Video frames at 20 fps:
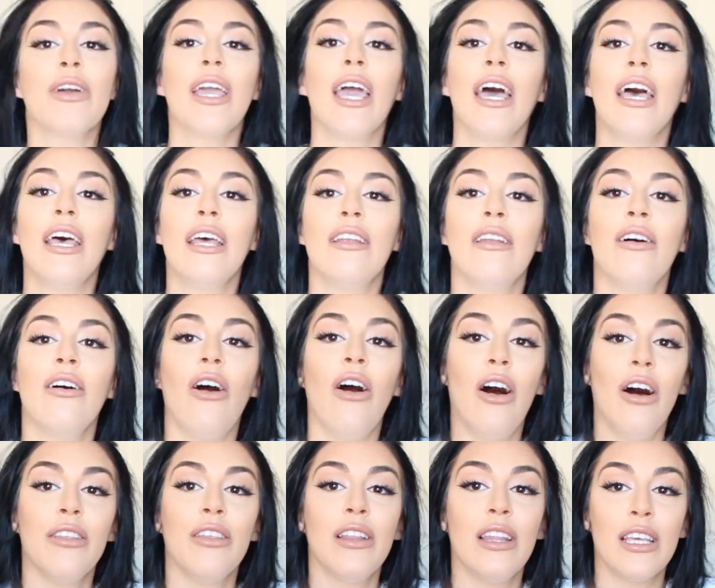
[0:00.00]
again,
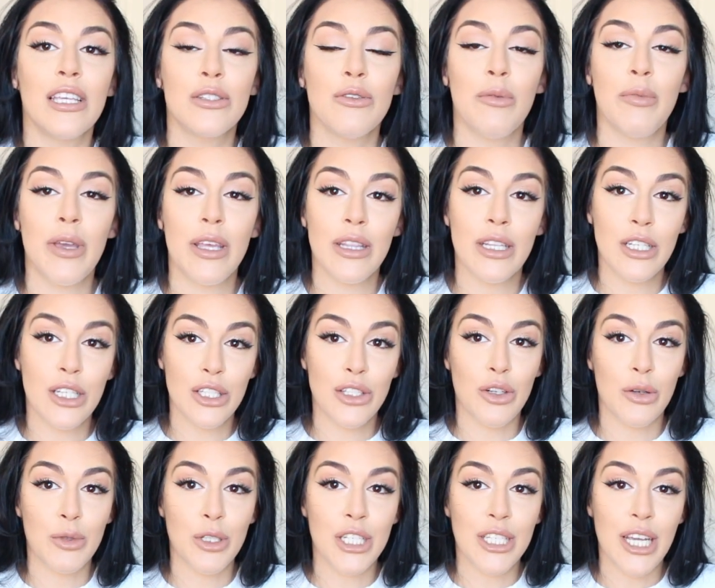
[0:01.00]
all the links will be in the
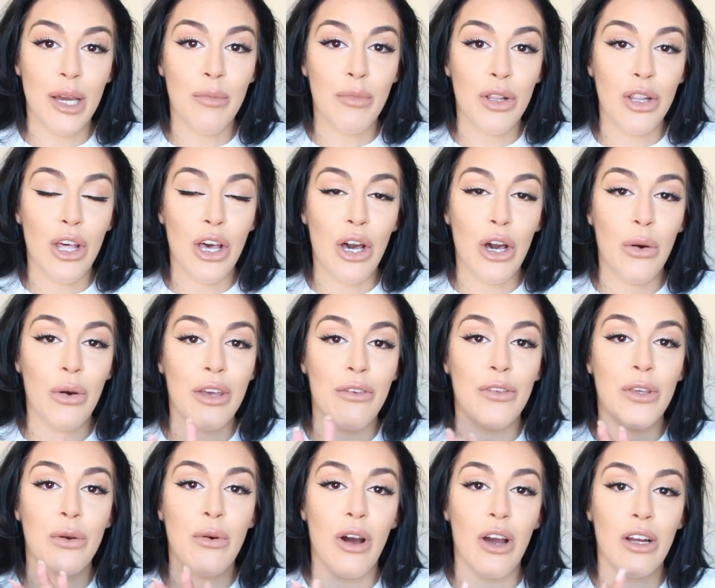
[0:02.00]
description down below if
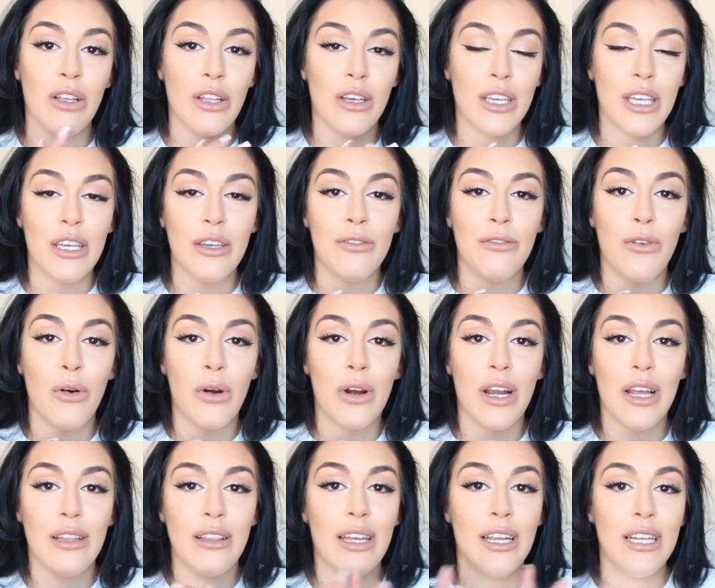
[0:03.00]
you are looking for
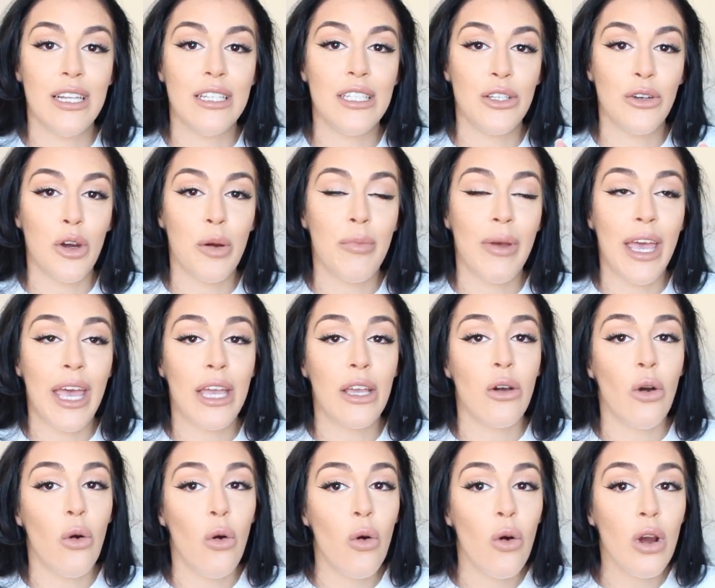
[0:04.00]
a Lady Dior bag
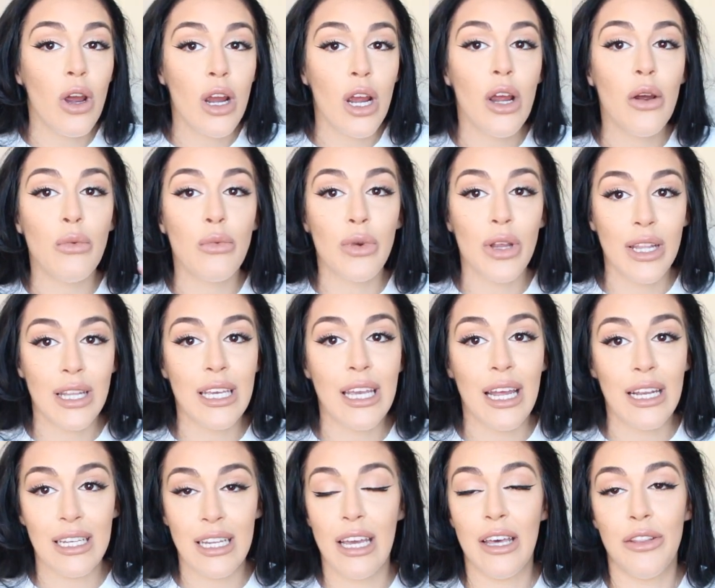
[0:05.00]
or really
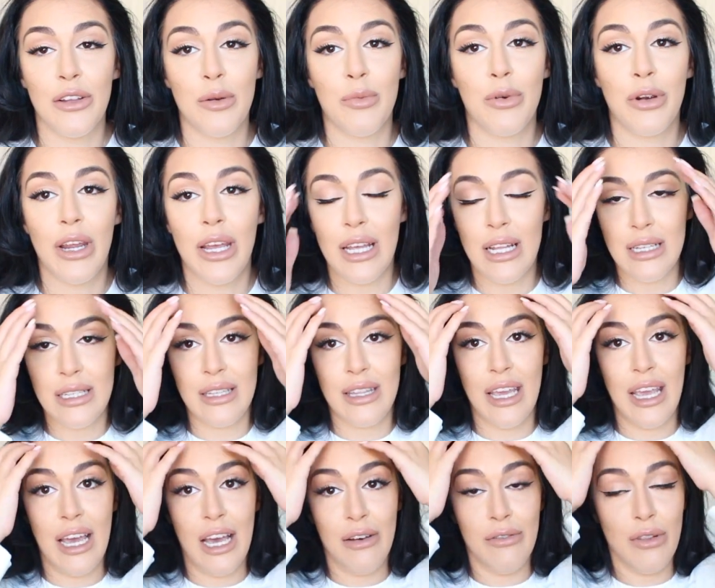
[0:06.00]
any other brand.
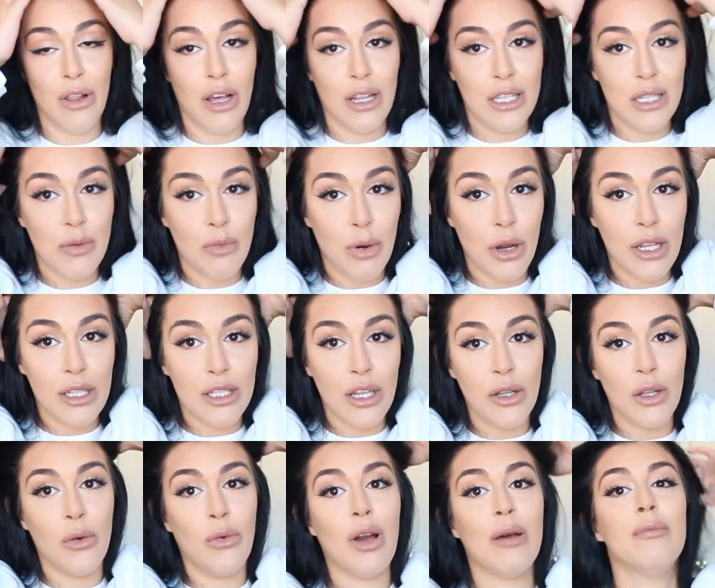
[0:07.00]
They have lots of brands
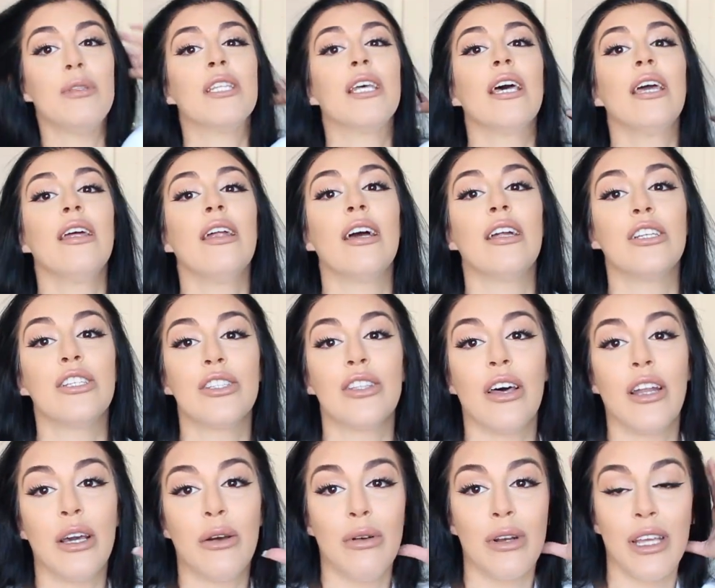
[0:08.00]
on the website. I just
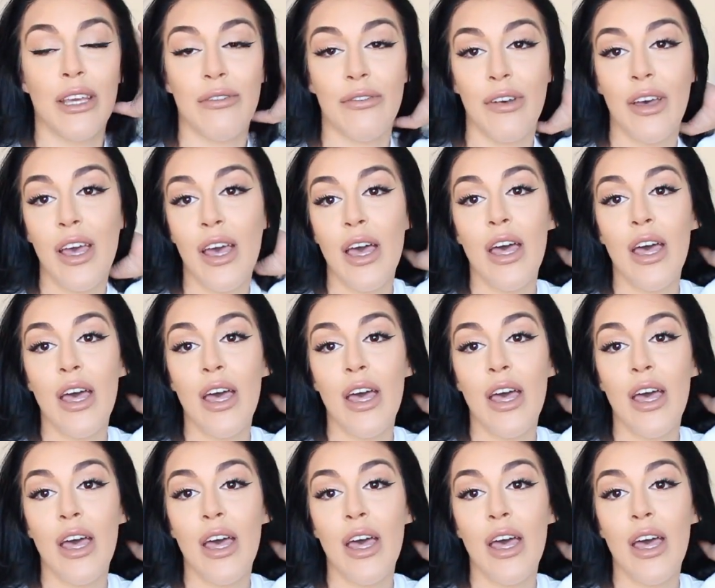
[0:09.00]
thought I would give